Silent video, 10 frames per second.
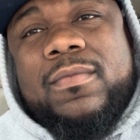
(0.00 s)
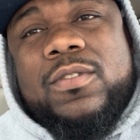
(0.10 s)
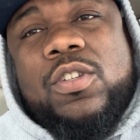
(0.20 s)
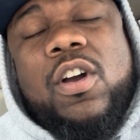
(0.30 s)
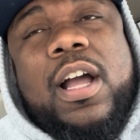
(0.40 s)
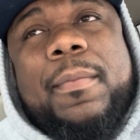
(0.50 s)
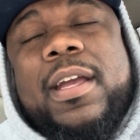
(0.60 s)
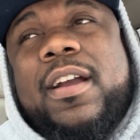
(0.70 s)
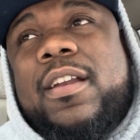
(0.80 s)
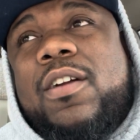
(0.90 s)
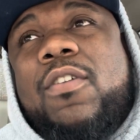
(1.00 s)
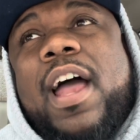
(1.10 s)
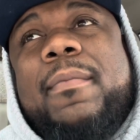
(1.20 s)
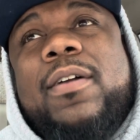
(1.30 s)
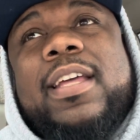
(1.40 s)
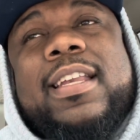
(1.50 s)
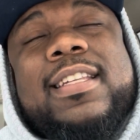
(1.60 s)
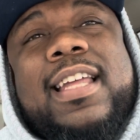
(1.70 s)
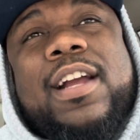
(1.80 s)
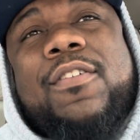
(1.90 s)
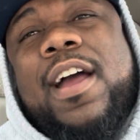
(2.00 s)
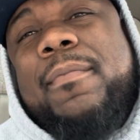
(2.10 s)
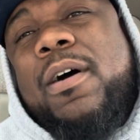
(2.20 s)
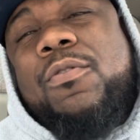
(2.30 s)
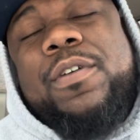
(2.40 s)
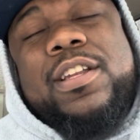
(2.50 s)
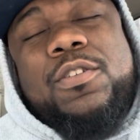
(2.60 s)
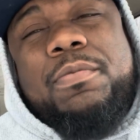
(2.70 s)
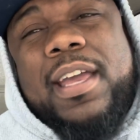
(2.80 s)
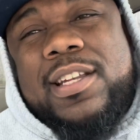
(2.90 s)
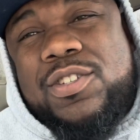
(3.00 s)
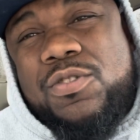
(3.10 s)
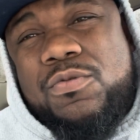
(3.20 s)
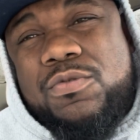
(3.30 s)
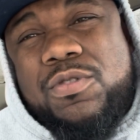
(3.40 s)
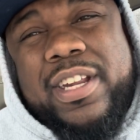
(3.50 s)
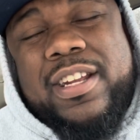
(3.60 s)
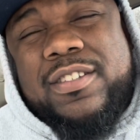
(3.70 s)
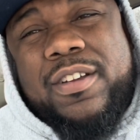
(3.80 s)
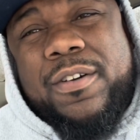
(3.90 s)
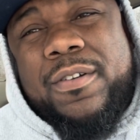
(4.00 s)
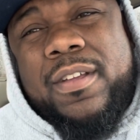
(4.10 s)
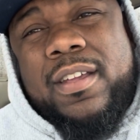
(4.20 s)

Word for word: So y'all coming in here to cry about that, that's like crying about rent you paid two, three years ago.